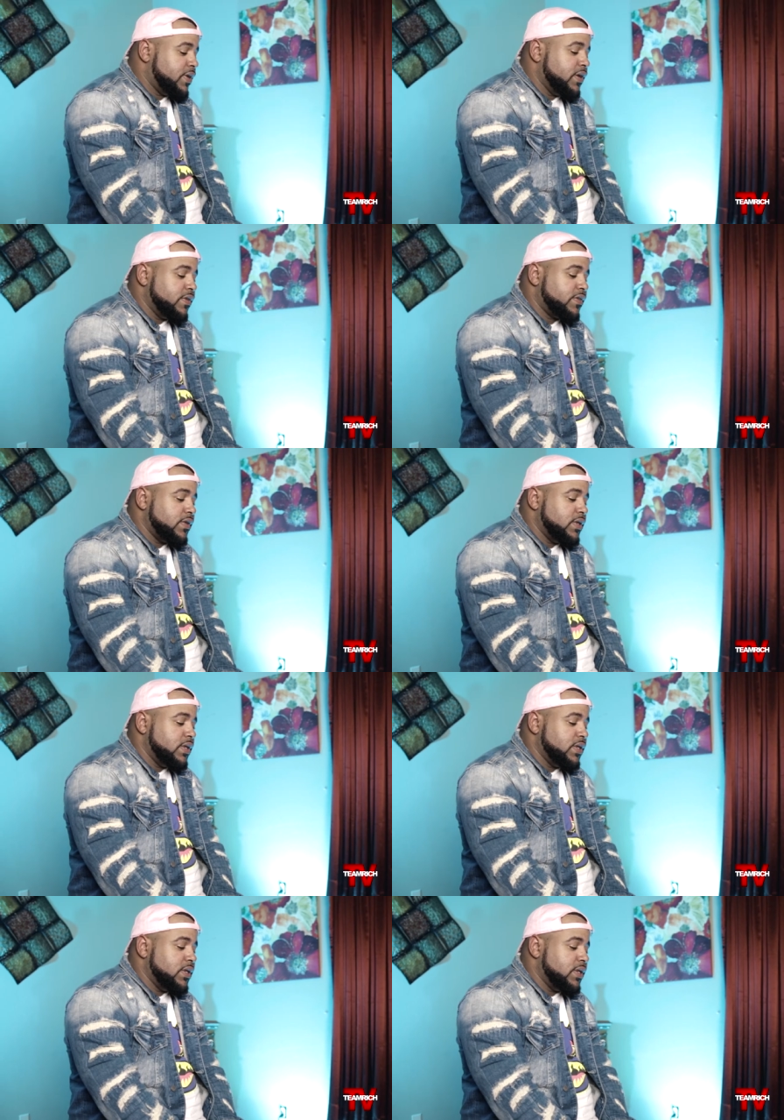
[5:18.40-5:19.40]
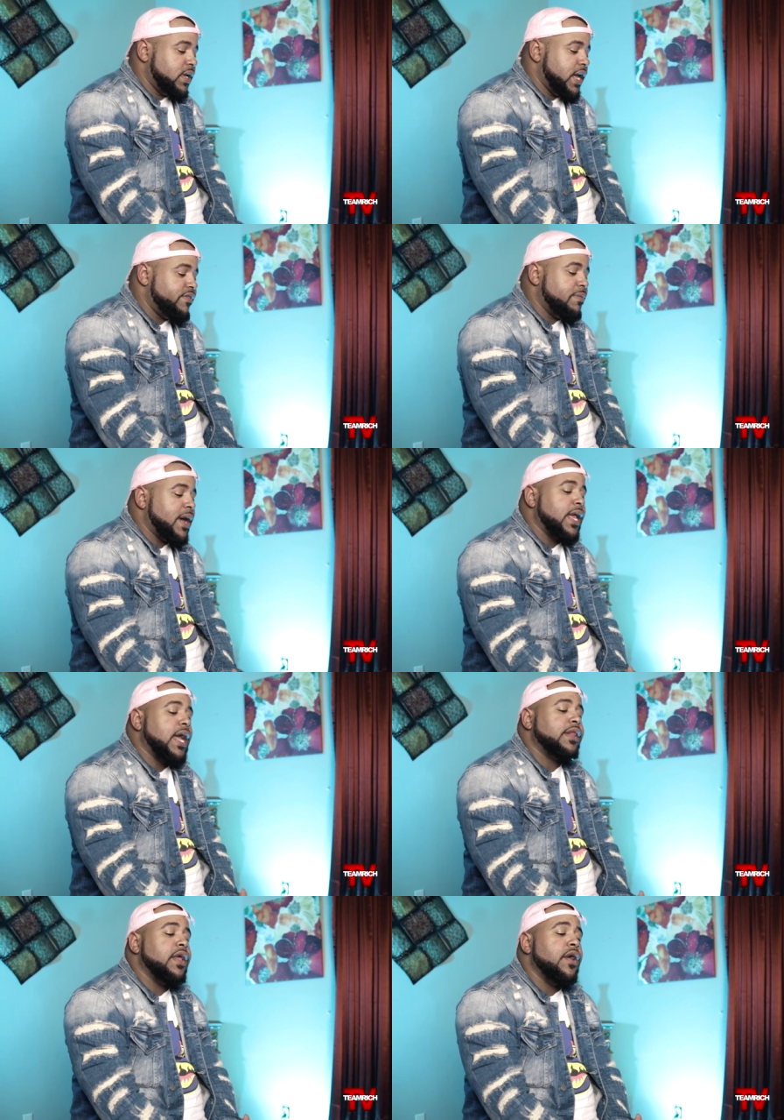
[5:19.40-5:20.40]
because everybody
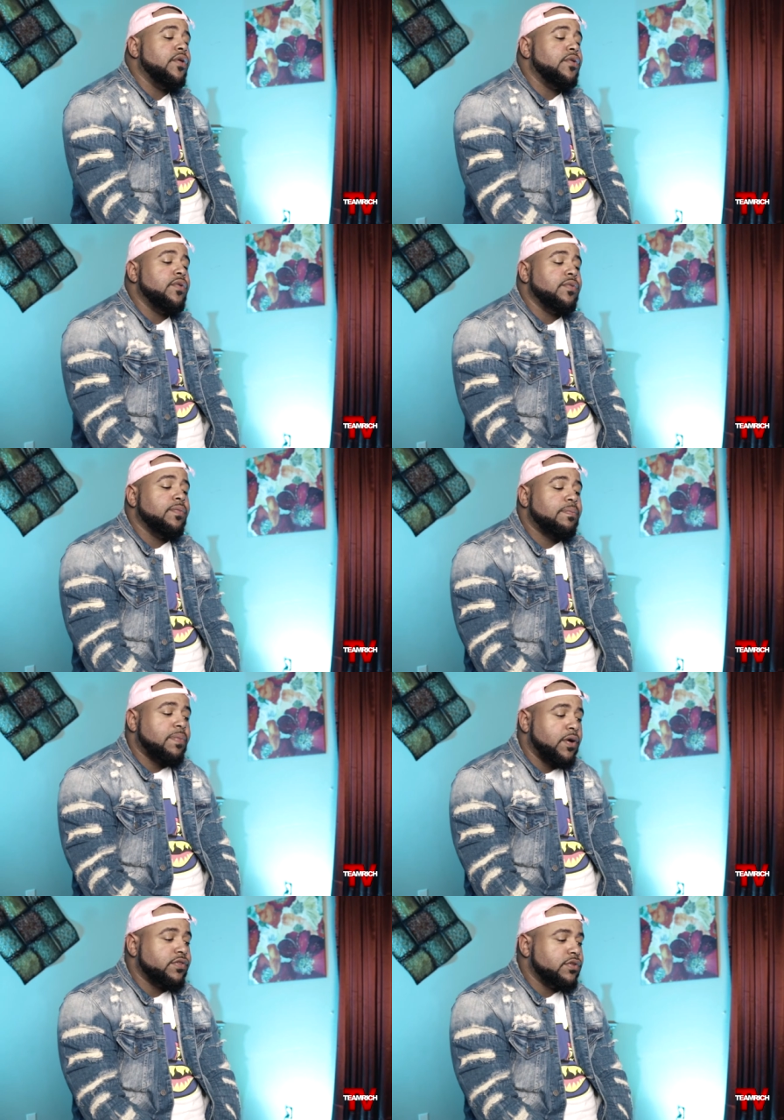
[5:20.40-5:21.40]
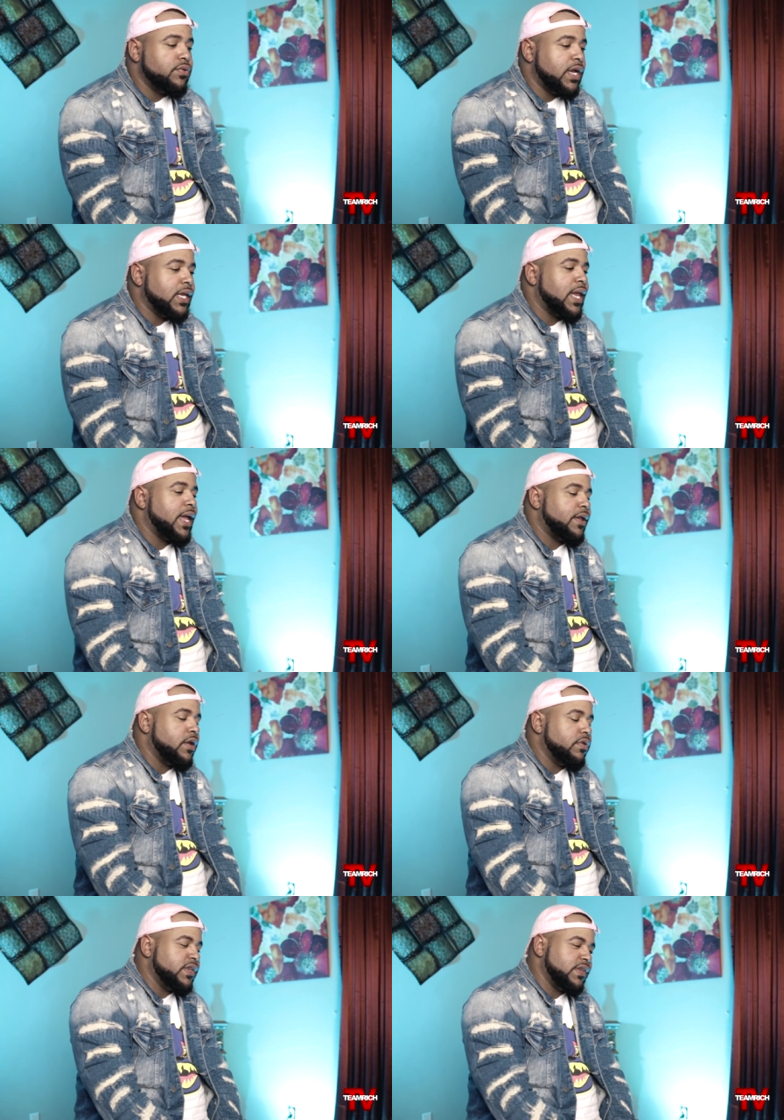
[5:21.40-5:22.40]
got their own person who they like, you
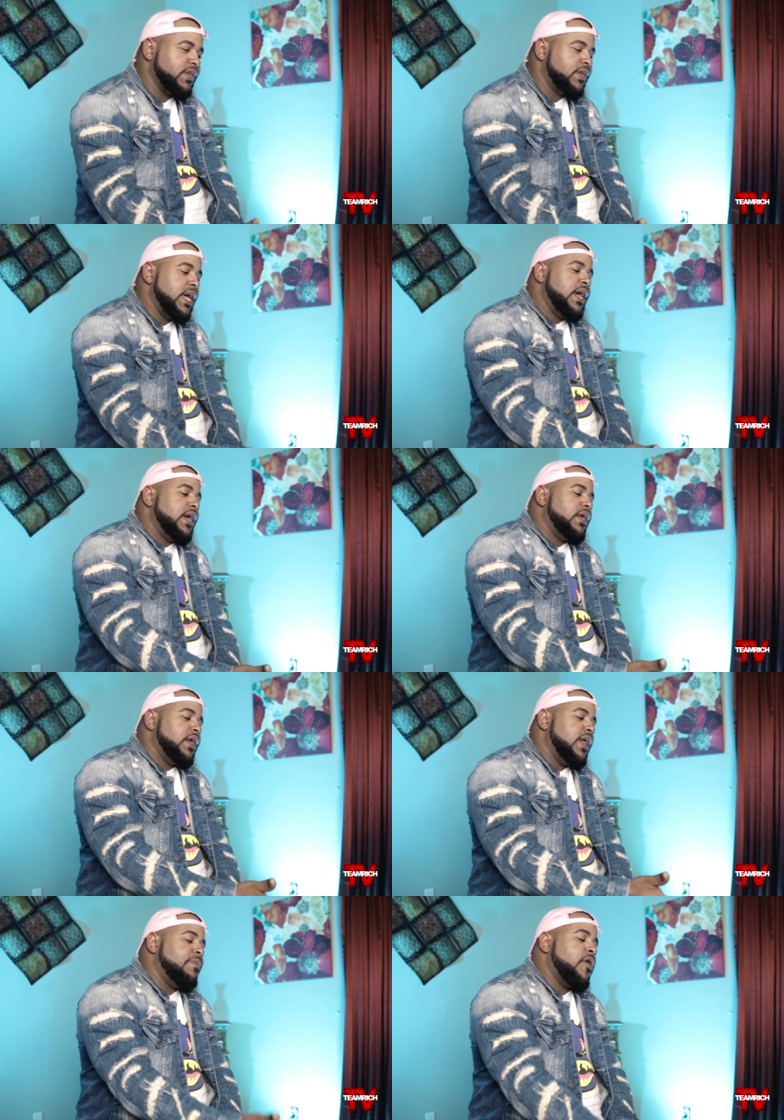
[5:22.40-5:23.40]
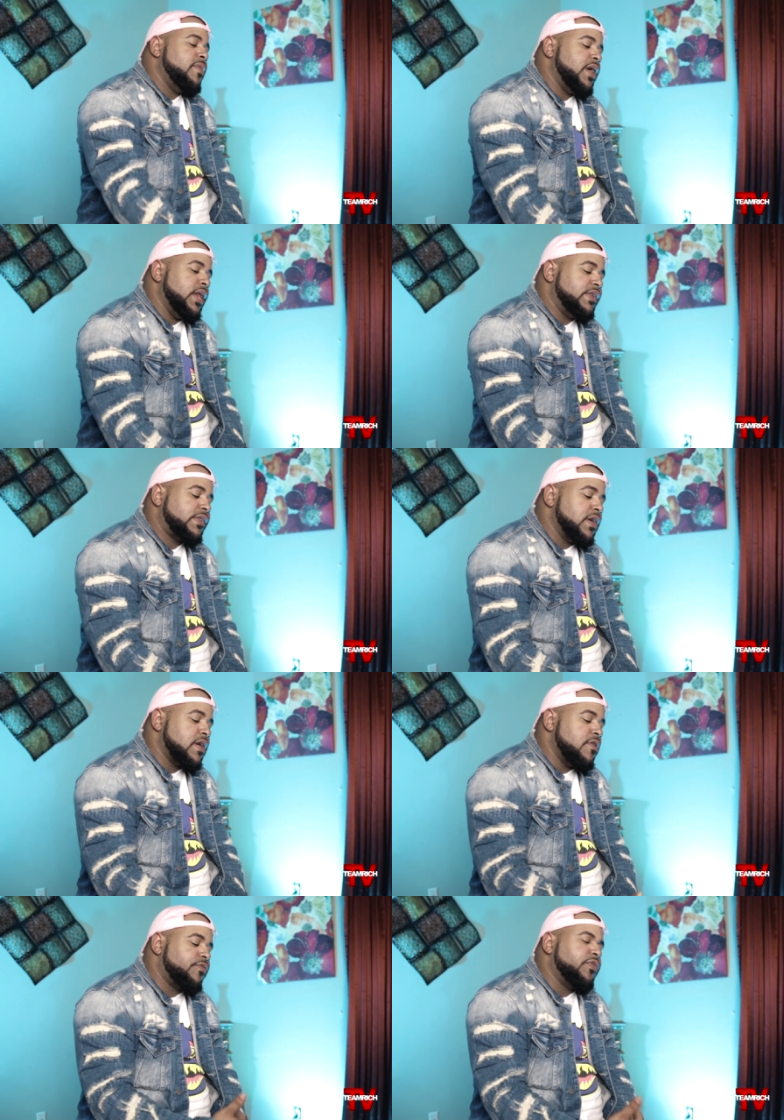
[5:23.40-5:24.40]
know. This, this in Beaumont, it's stuck
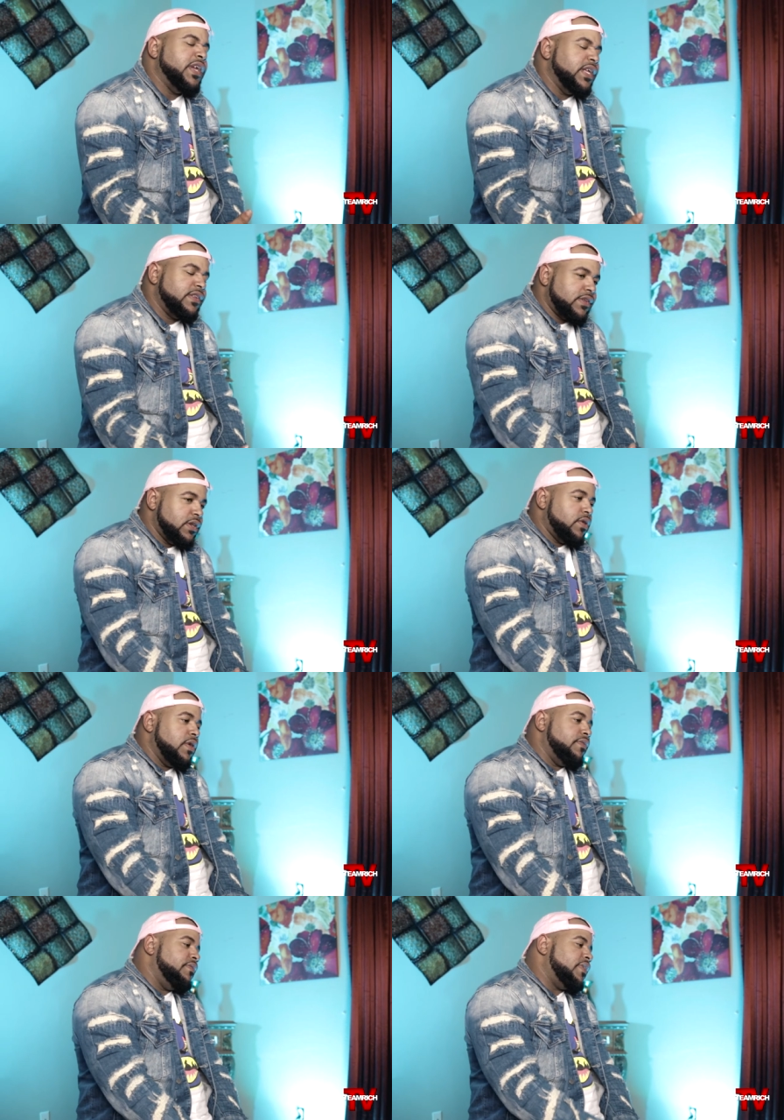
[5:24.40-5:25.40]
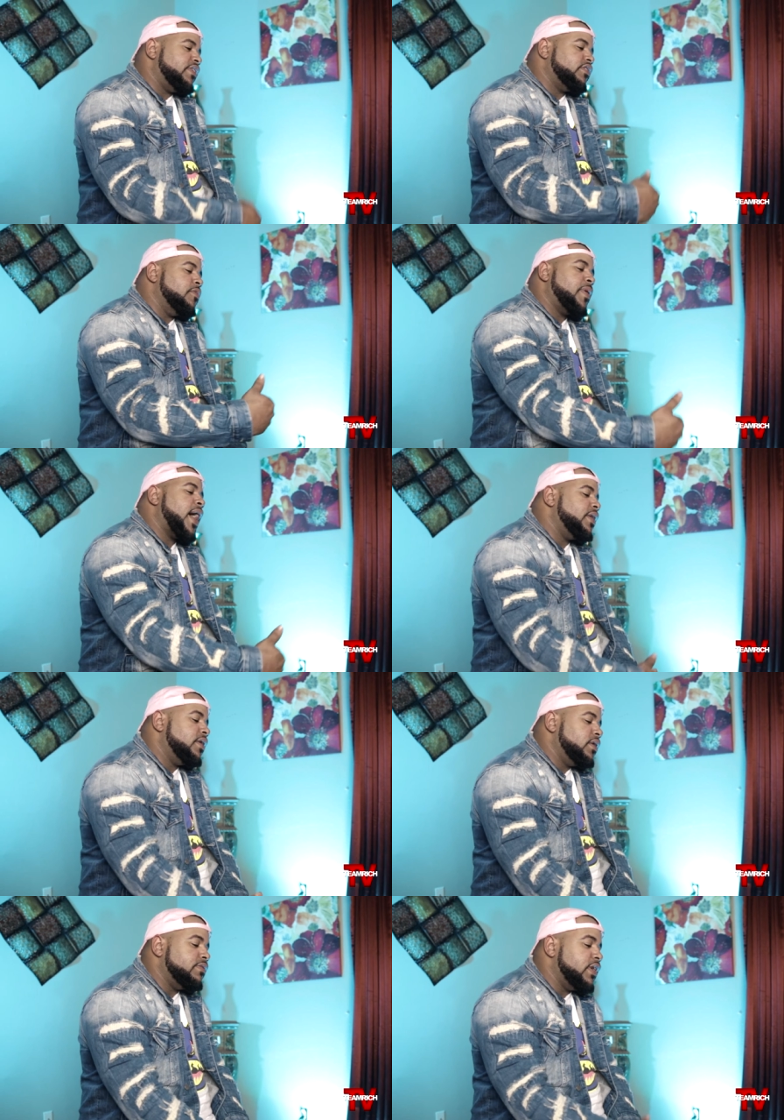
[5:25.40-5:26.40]
on friends. You know, if, if that's your
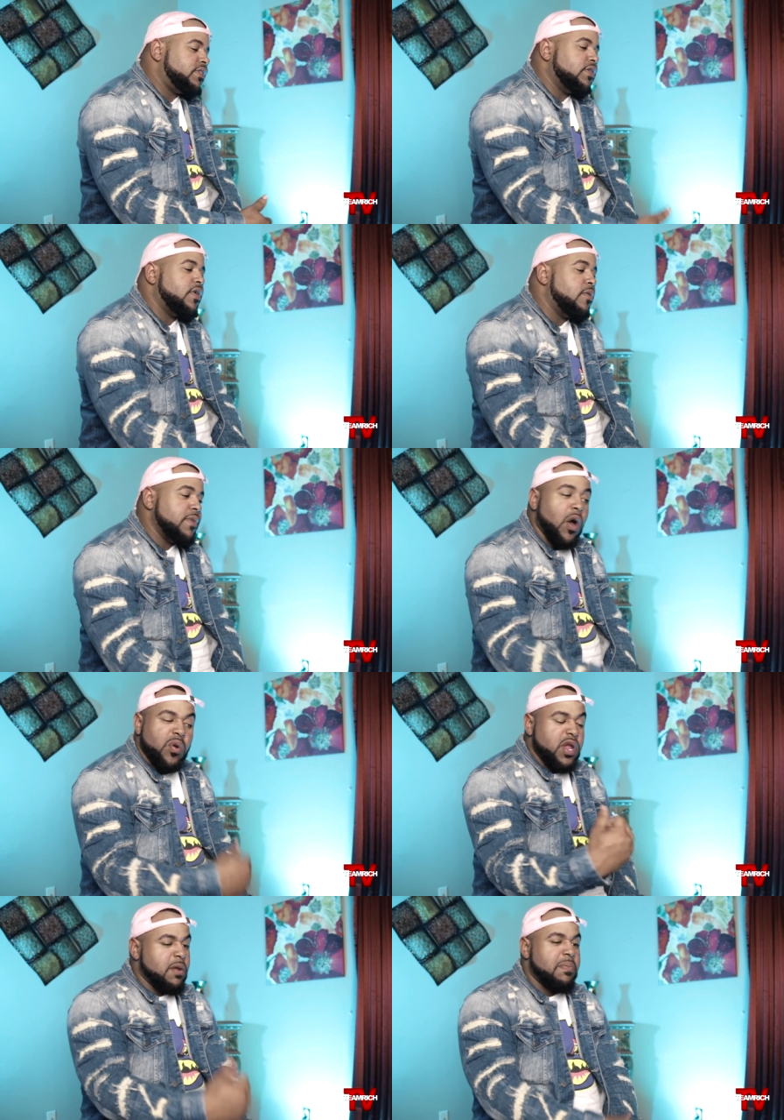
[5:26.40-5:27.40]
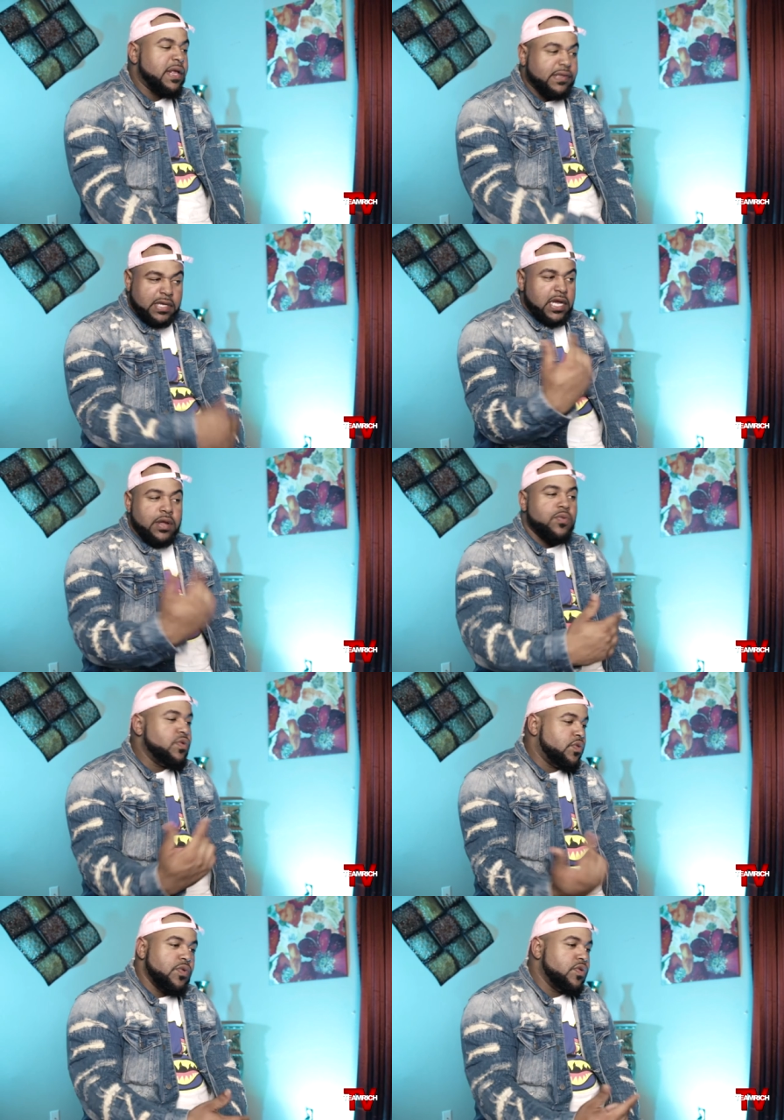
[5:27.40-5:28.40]
partner, if that's your homie, oh, he the best, the
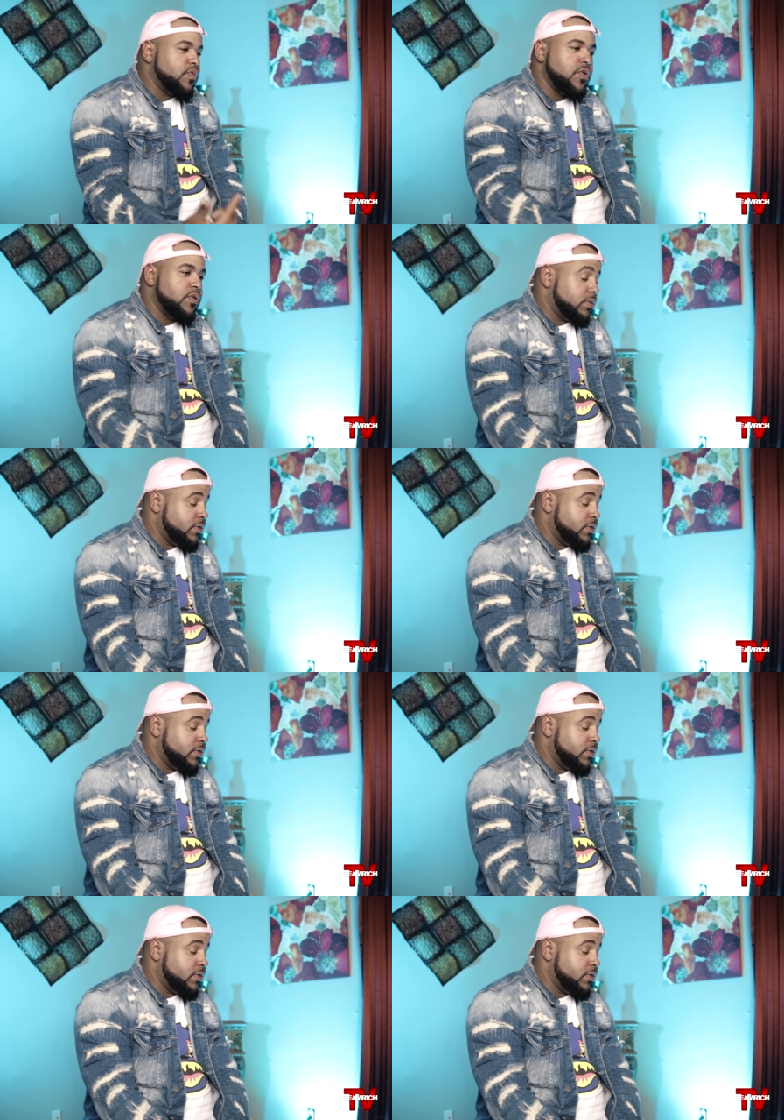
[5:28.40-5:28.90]
woo, the woo, the woo.